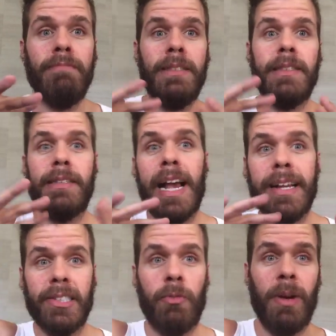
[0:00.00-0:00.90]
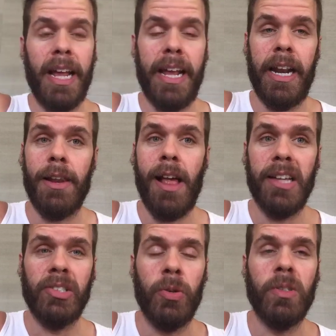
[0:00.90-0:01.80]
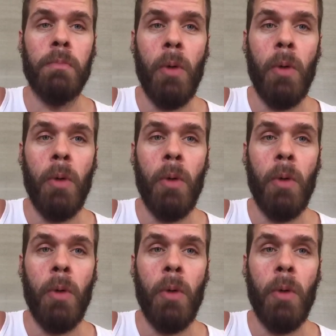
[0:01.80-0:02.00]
sex-related lawsuits.